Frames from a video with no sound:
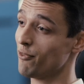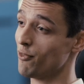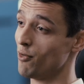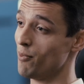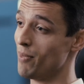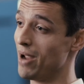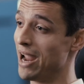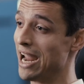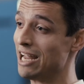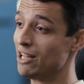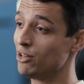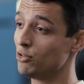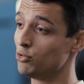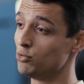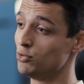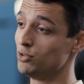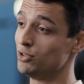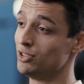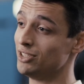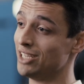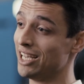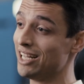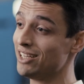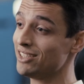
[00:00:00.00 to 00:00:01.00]
from A to
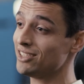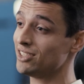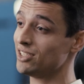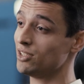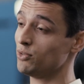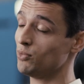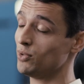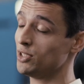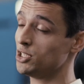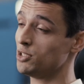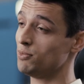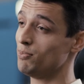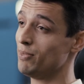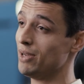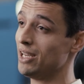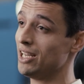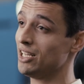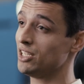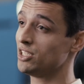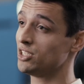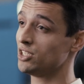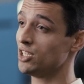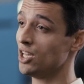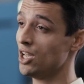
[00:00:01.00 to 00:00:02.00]
Z, which
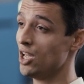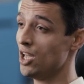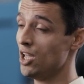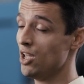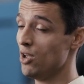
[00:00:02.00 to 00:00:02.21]
means